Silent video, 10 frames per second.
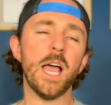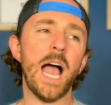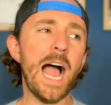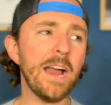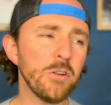
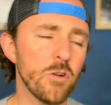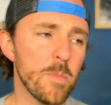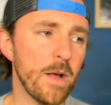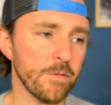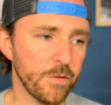I don't know
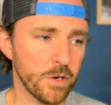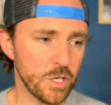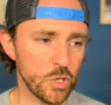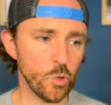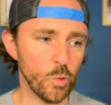about for
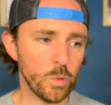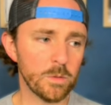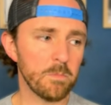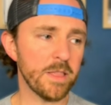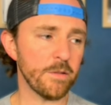you,
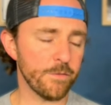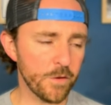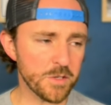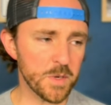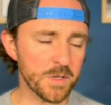but the
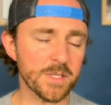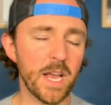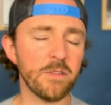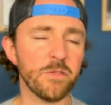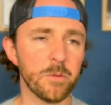first real
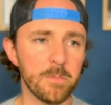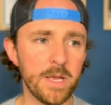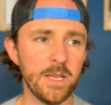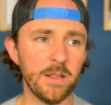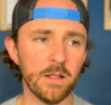sign for
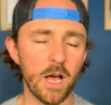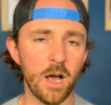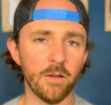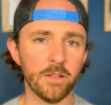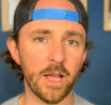me
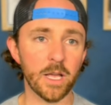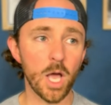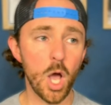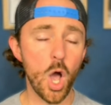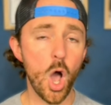of like,
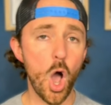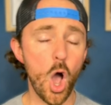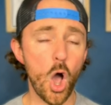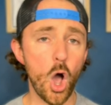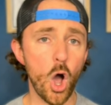
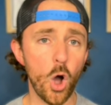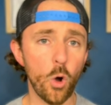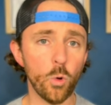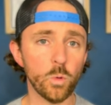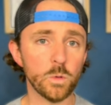
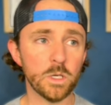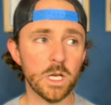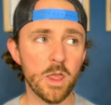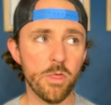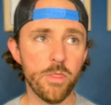oh,
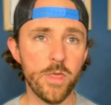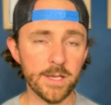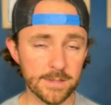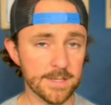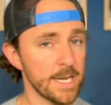
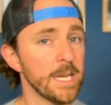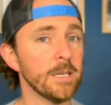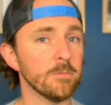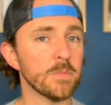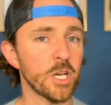this
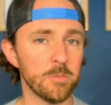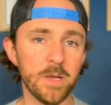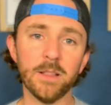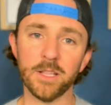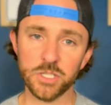team could
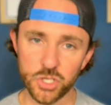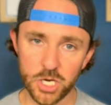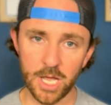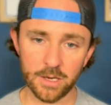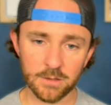be
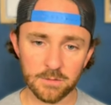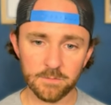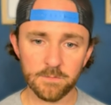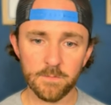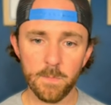legit
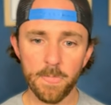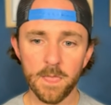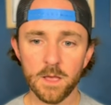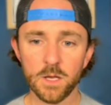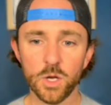
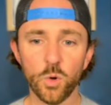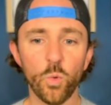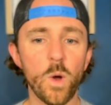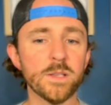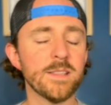
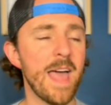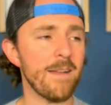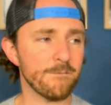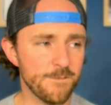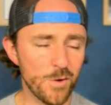was that
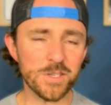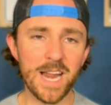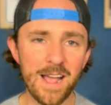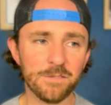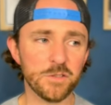first
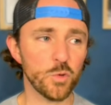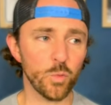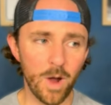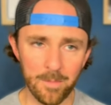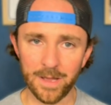half
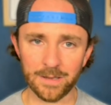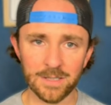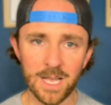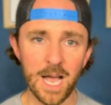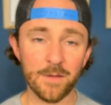drubbing
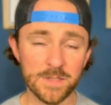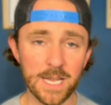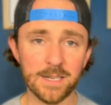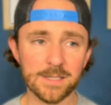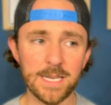of
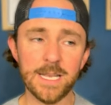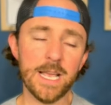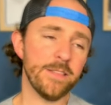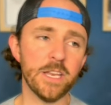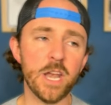Tennessee
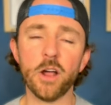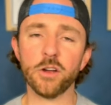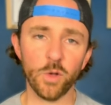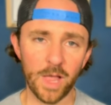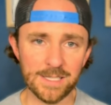in the
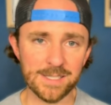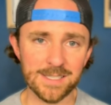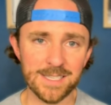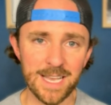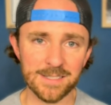inaugural
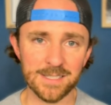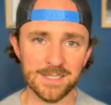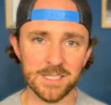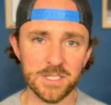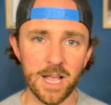
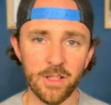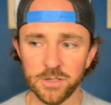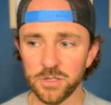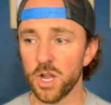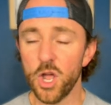ACC-SEC
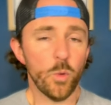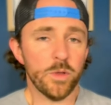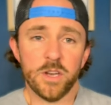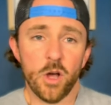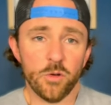challenge
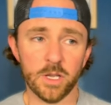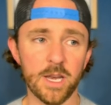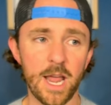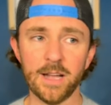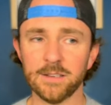with Dalton
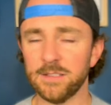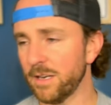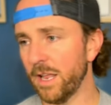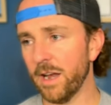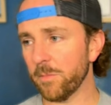Connect
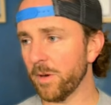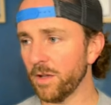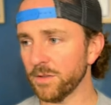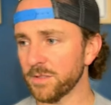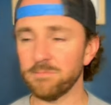and everybody
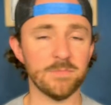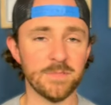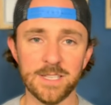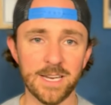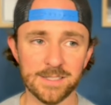else.
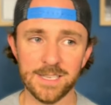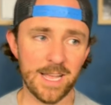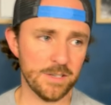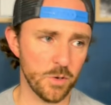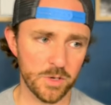Tennessee
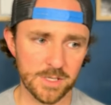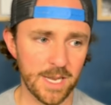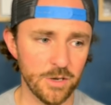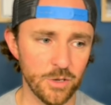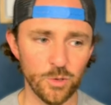had Jonas
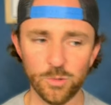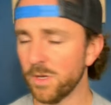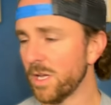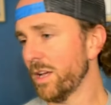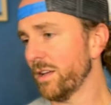Adu,
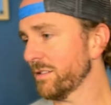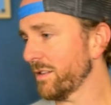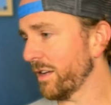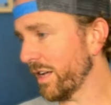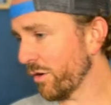
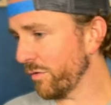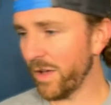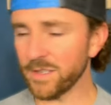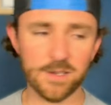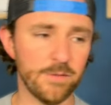Santiago
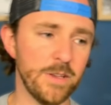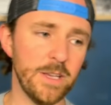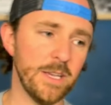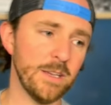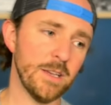
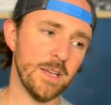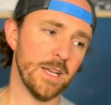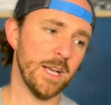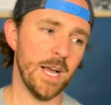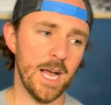Vescovi,
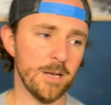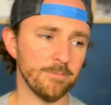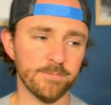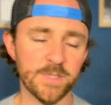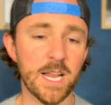
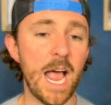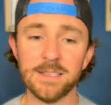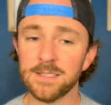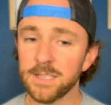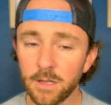
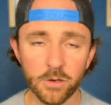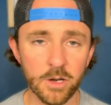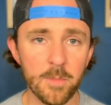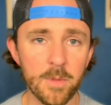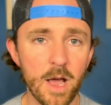Zakai Ziegler
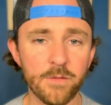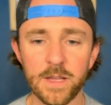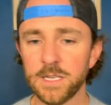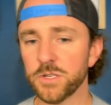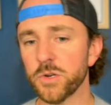coming off an
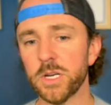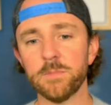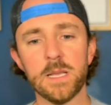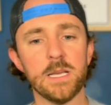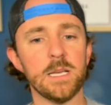injury.
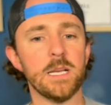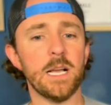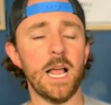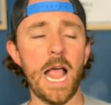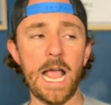
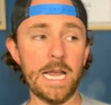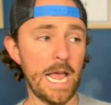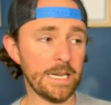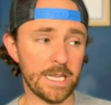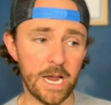
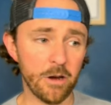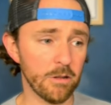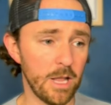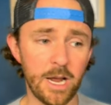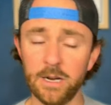And
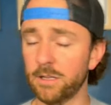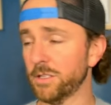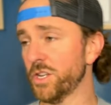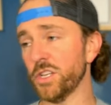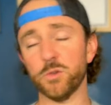Carolina
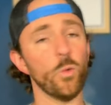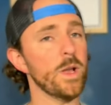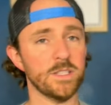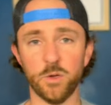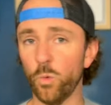just
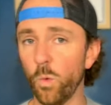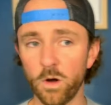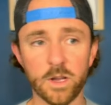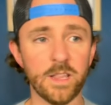went to work in